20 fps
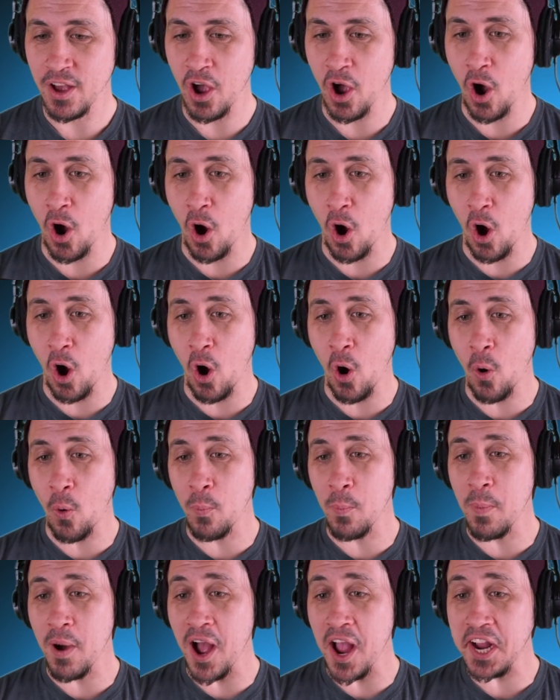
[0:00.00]
Oh
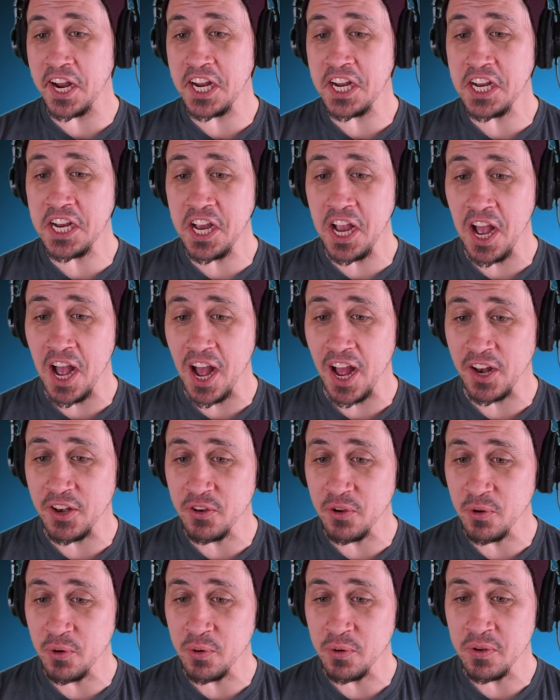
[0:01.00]
my god,
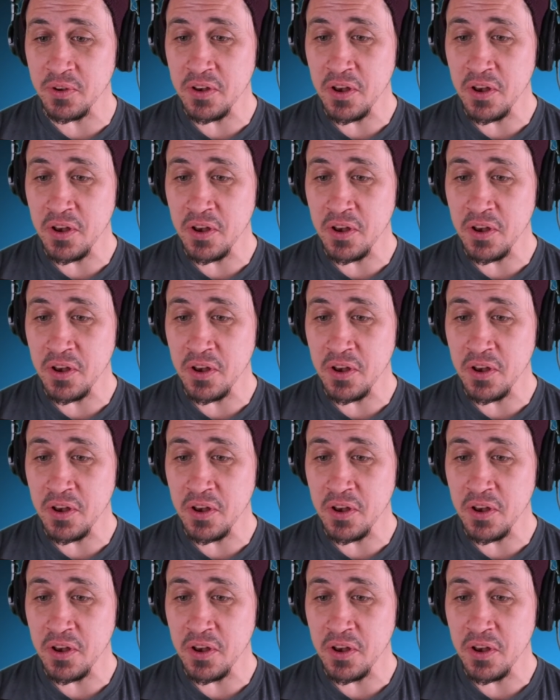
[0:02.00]
dude.